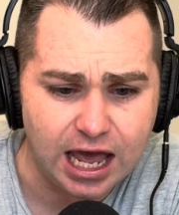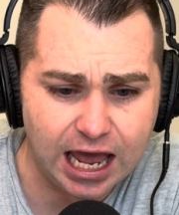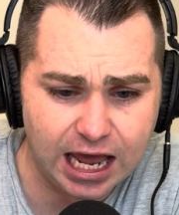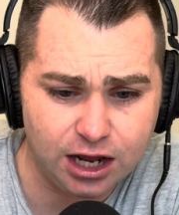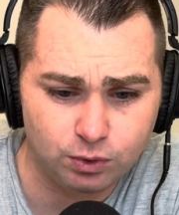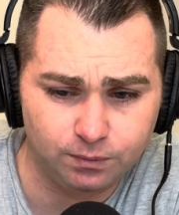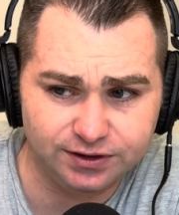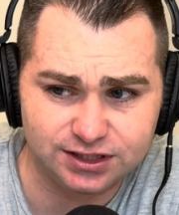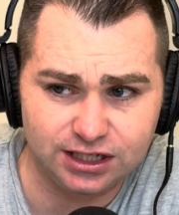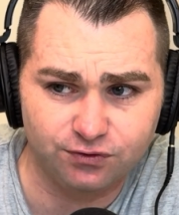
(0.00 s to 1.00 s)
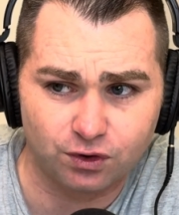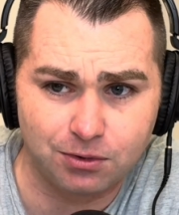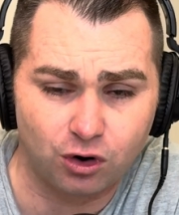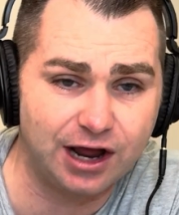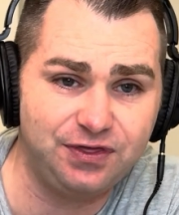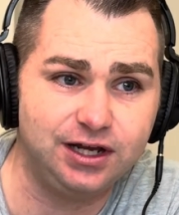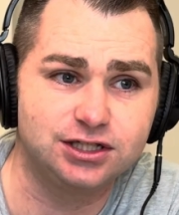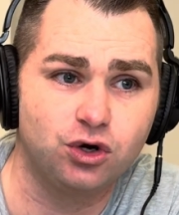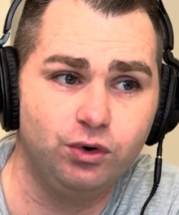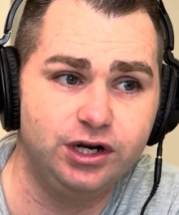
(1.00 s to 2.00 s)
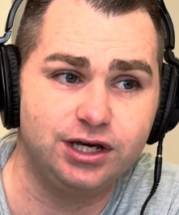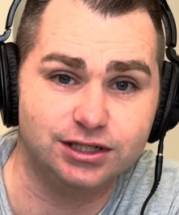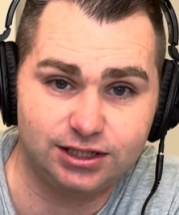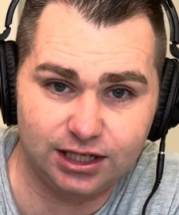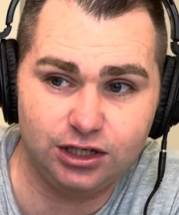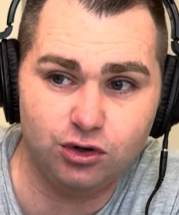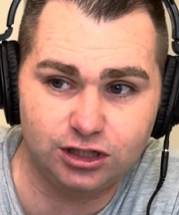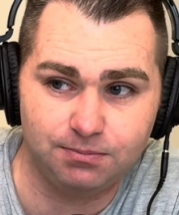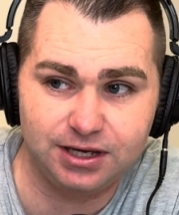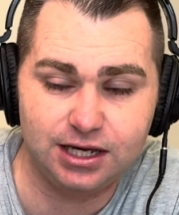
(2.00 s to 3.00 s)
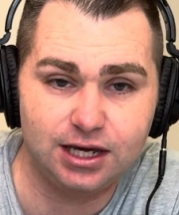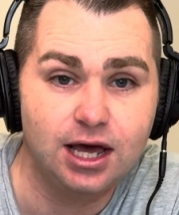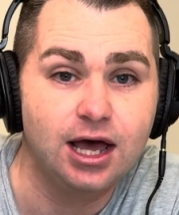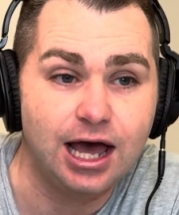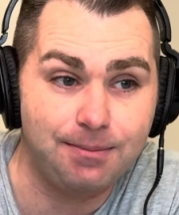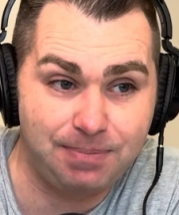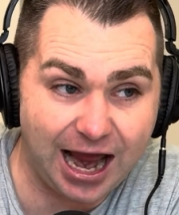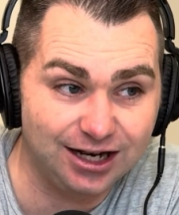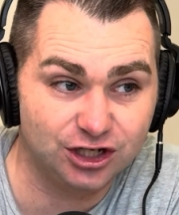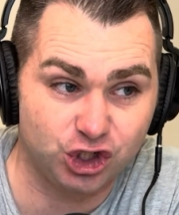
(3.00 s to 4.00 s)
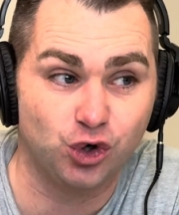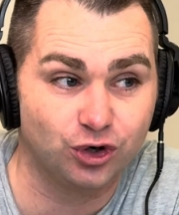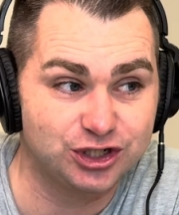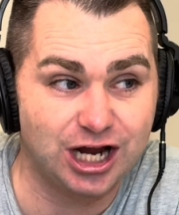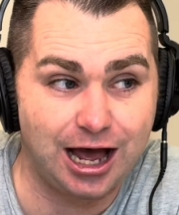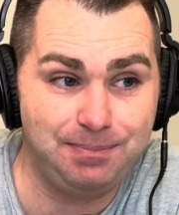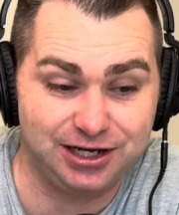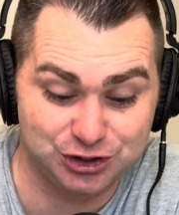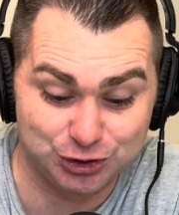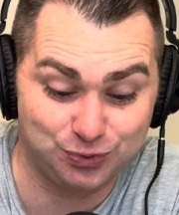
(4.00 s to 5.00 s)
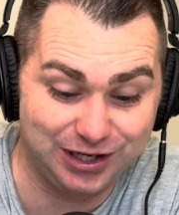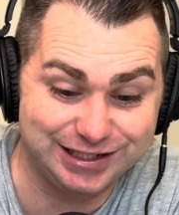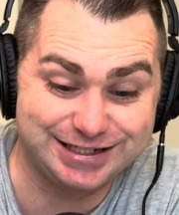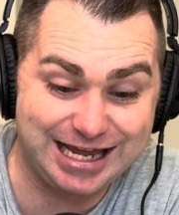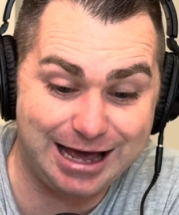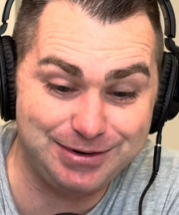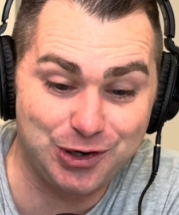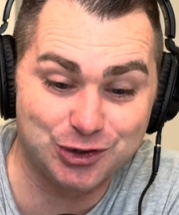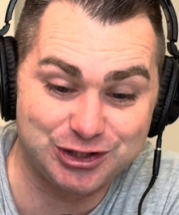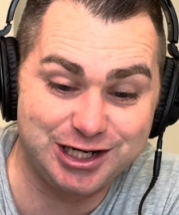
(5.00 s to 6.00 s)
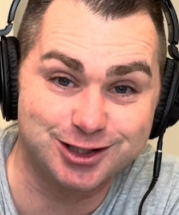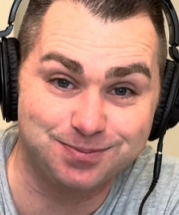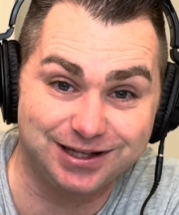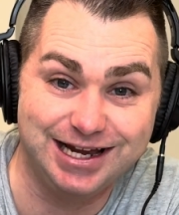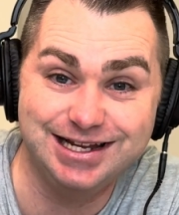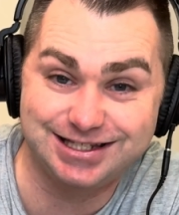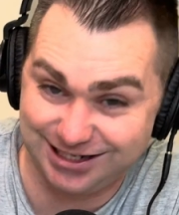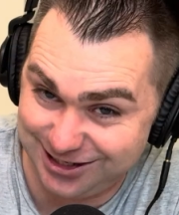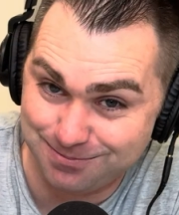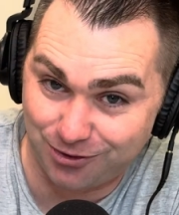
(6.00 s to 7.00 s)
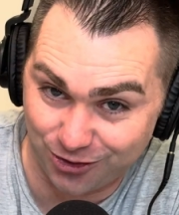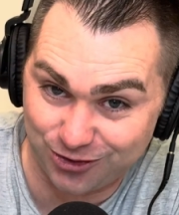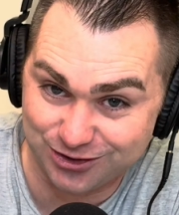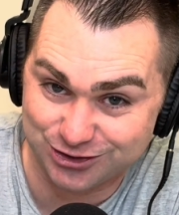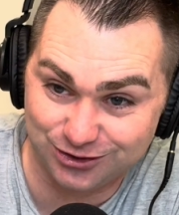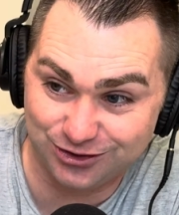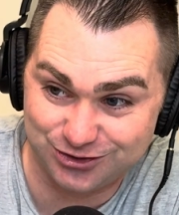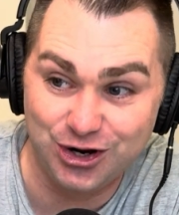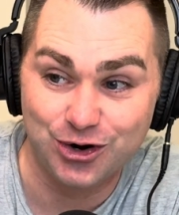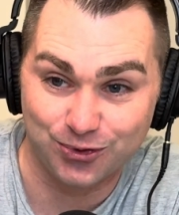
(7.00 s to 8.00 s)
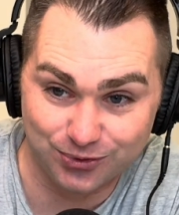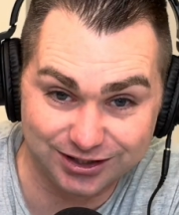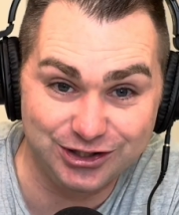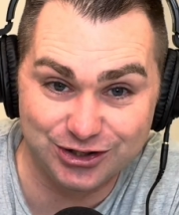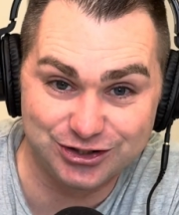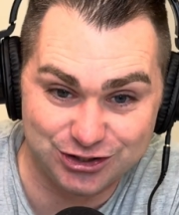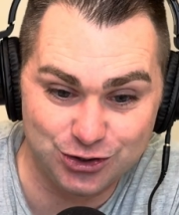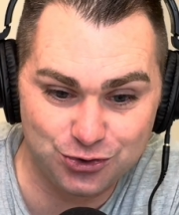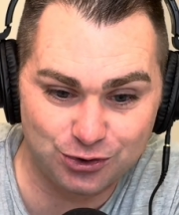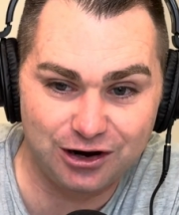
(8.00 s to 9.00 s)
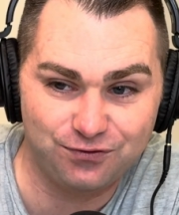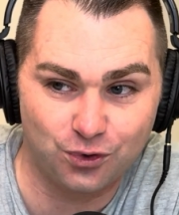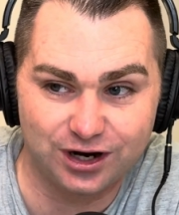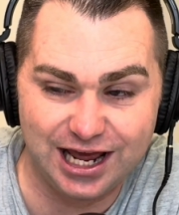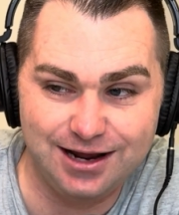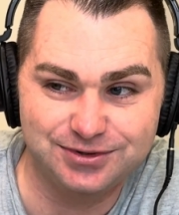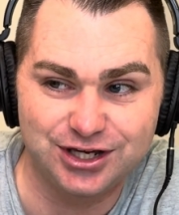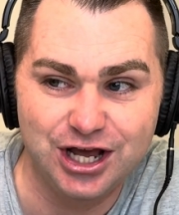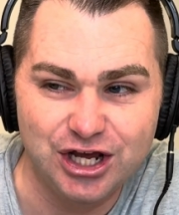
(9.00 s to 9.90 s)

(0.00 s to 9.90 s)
and what we've seen from her. I think it's going to continue to be a battle at shortstop because as well as Gabby Garcia's played, Sydney Barker has looked really good too throughout 4 games.